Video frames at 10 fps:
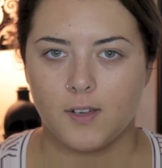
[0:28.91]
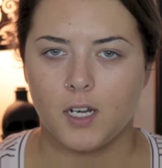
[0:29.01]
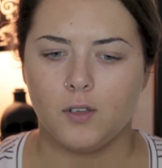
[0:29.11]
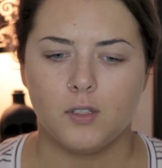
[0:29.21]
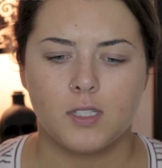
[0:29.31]
I
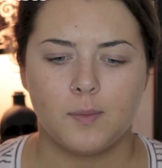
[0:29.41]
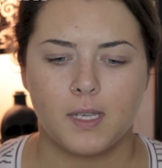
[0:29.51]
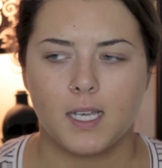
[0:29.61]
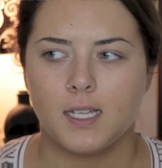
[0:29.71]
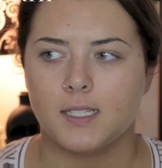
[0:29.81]
don't use it
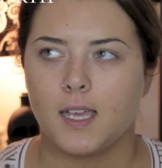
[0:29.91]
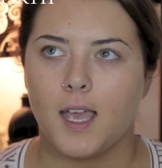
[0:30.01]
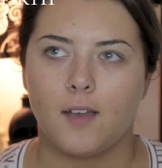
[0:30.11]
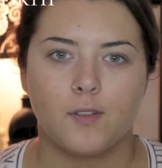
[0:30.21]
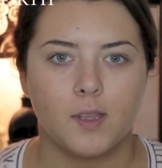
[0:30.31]
because I
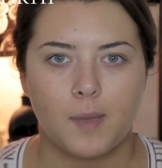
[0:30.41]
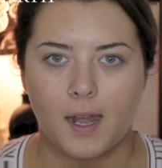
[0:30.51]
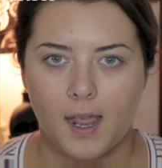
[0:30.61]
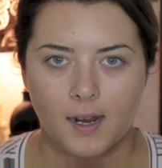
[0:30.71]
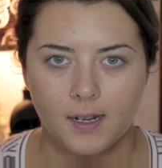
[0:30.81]
have really bad
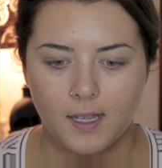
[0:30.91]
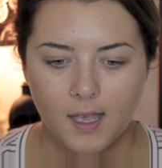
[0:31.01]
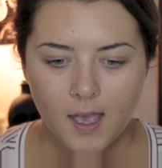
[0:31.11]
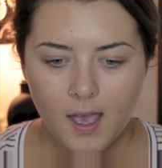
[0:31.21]
acne.